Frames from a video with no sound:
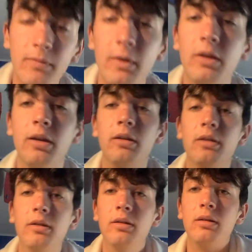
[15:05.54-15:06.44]
Okay.
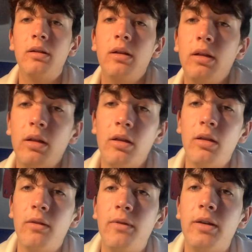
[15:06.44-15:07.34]

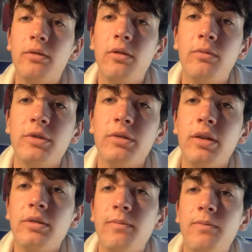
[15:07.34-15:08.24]
Final home
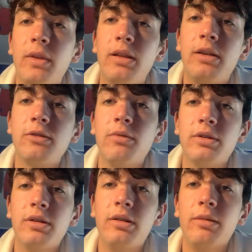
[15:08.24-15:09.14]
stretch. The last
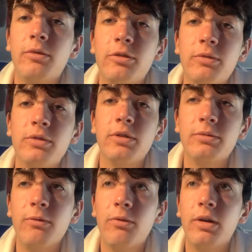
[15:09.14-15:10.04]
question on the multiple choice
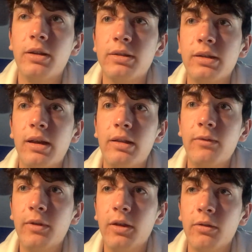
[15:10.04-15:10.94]
before I end the
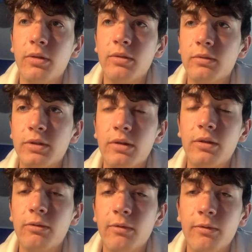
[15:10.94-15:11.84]
video and start a
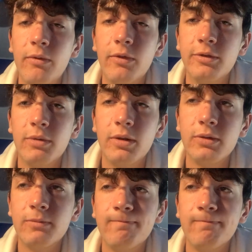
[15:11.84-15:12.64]
new one for free response.